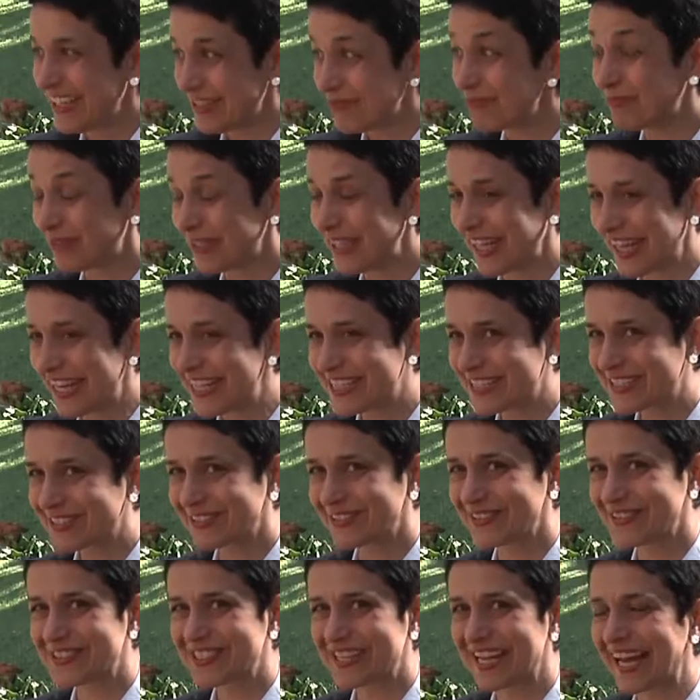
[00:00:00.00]
ballet
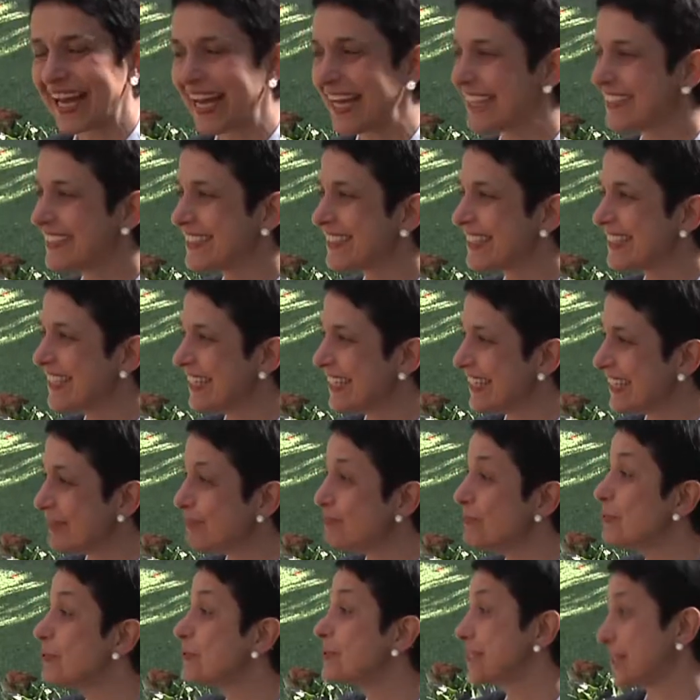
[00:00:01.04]
schools and
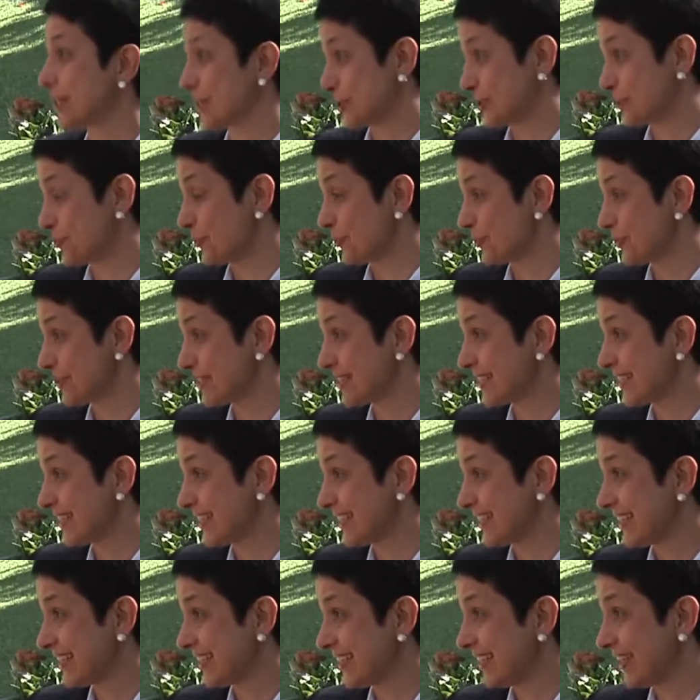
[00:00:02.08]
music schools
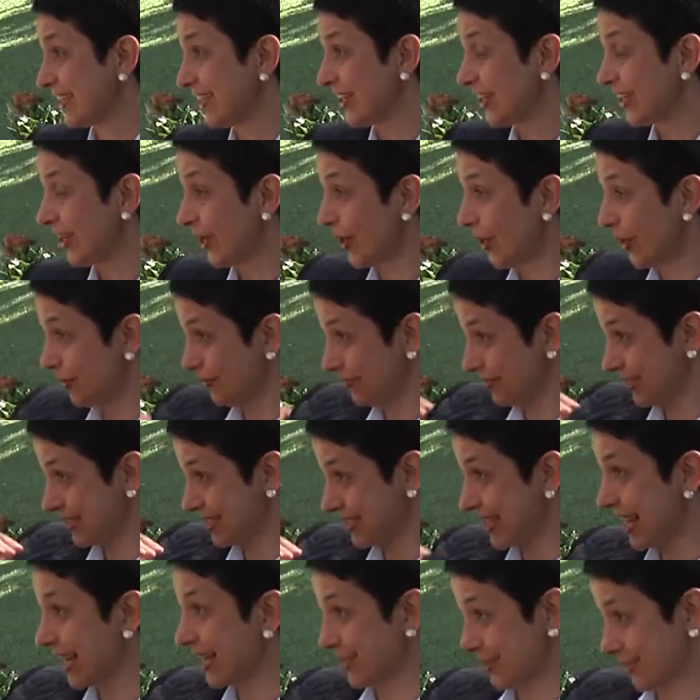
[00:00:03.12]
of the
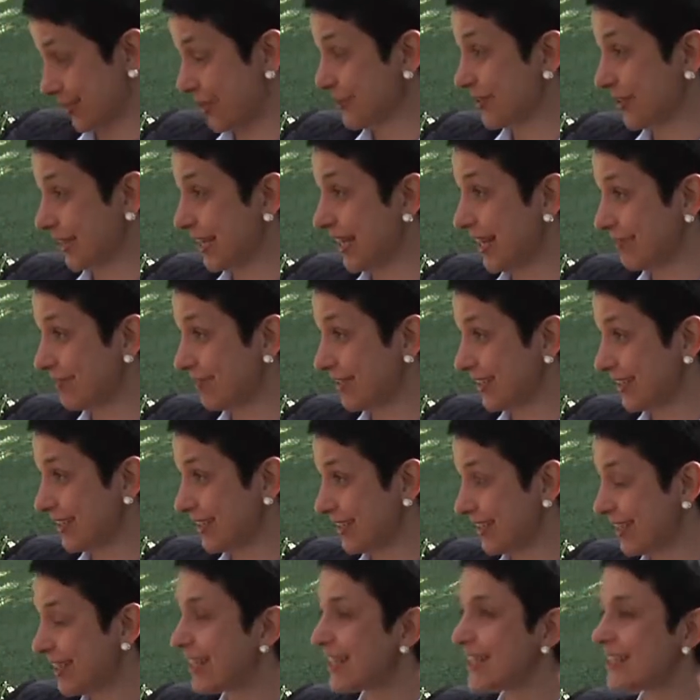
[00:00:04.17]
secondary level.
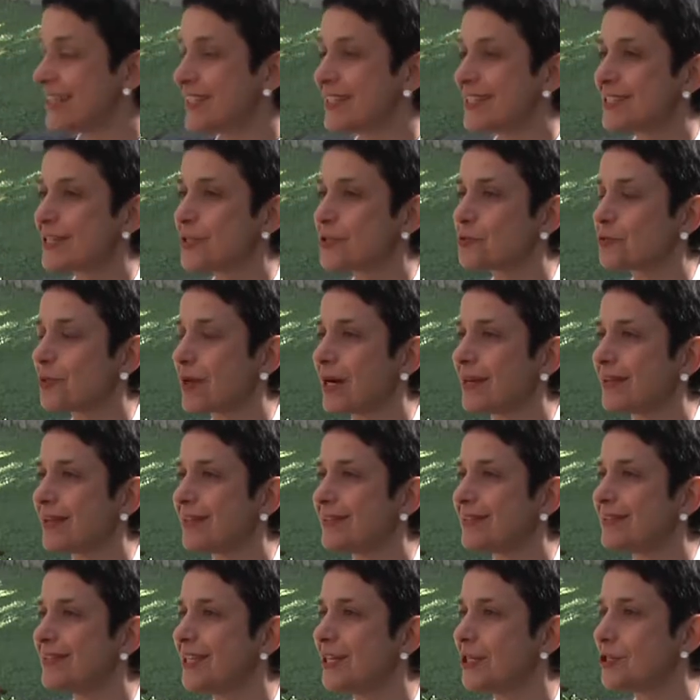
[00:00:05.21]
This is where they
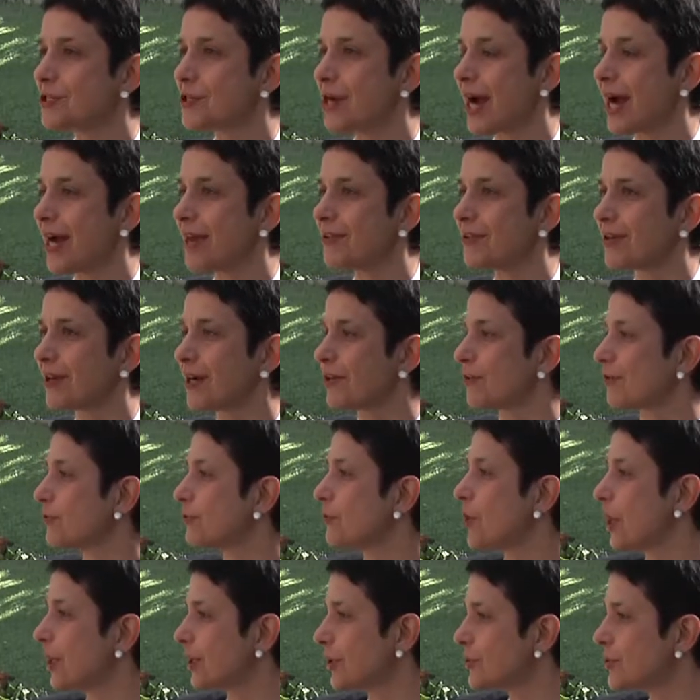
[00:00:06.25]
teach either
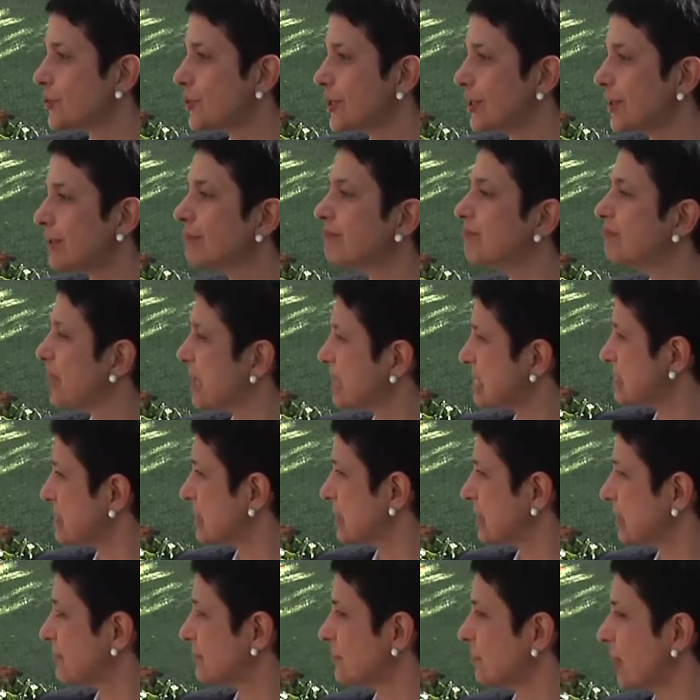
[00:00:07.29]
ethnology,
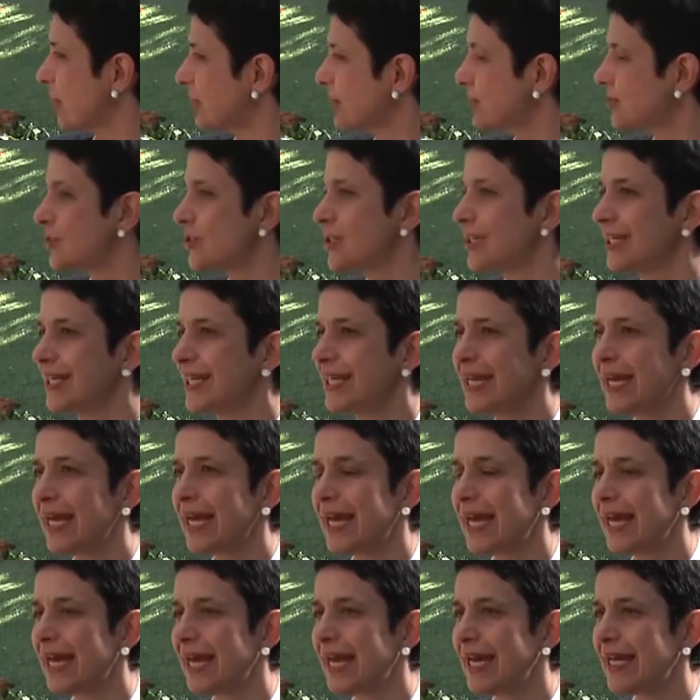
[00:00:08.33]
basic ethnology,
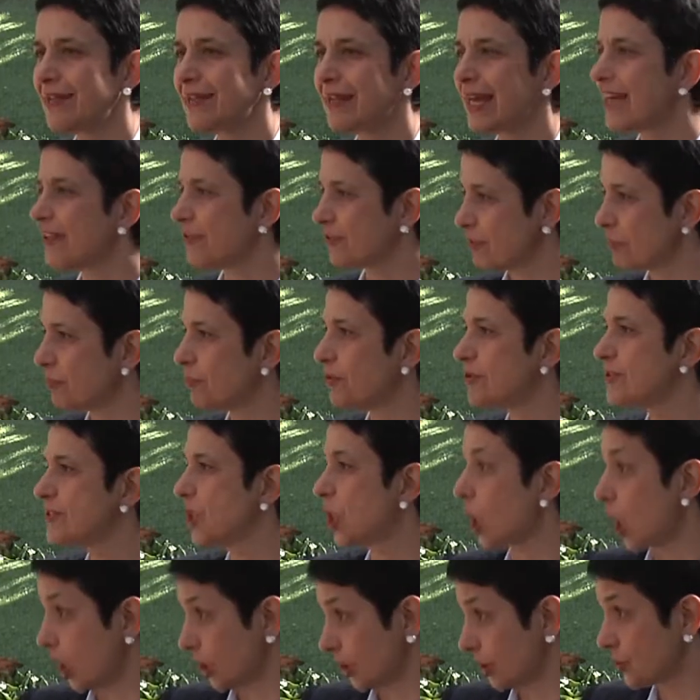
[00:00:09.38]
and
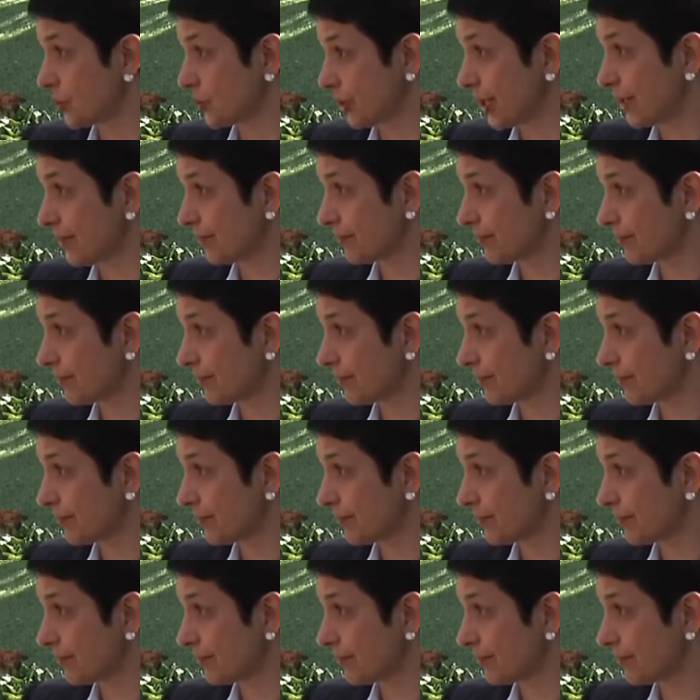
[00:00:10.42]
ethnomusicology.